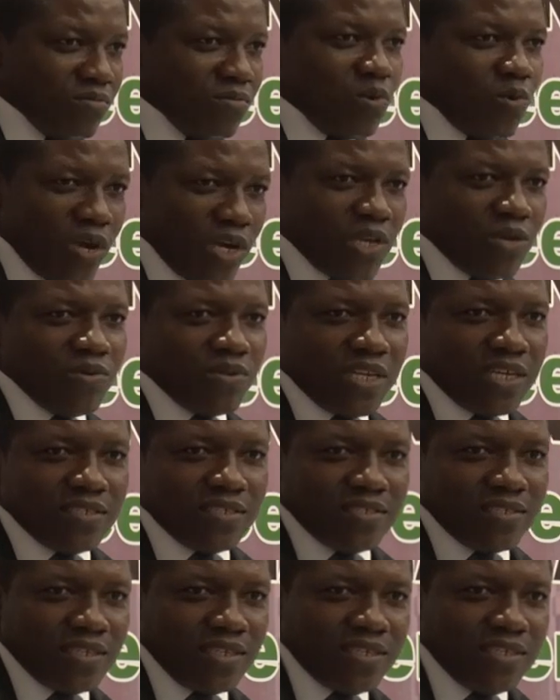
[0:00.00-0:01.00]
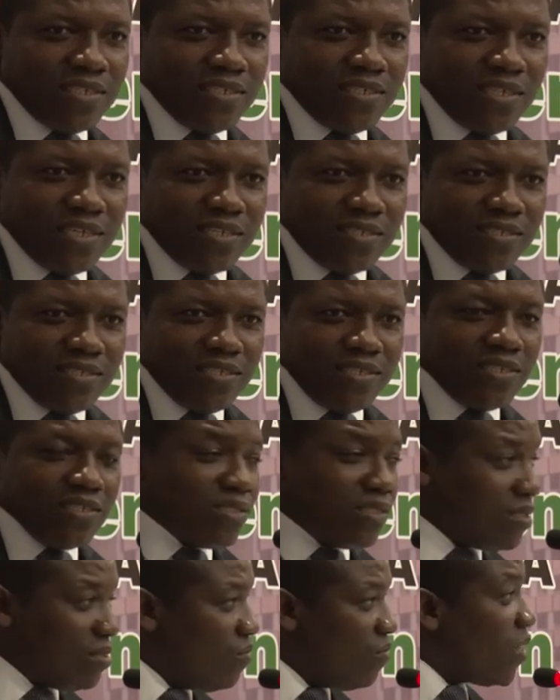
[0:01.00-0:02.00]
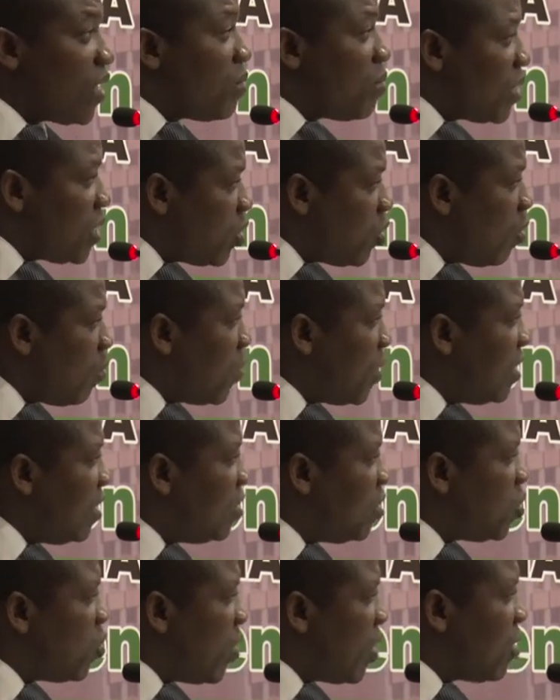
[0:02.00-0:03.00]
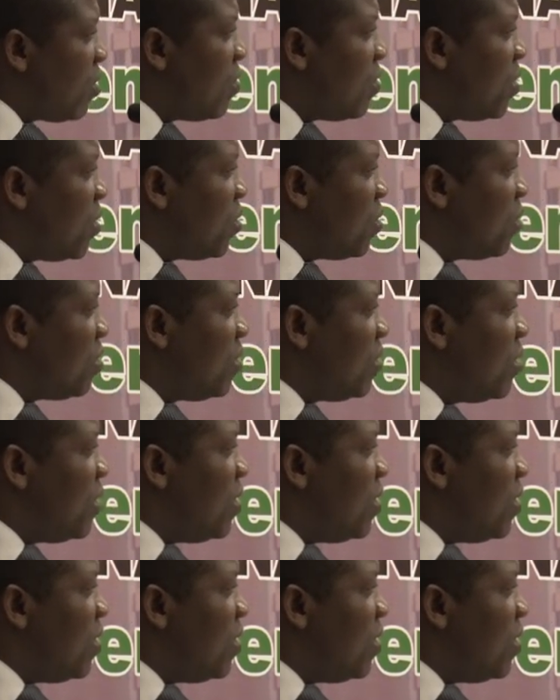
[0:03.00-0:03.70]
work with us, and TAC is very much open to work with you,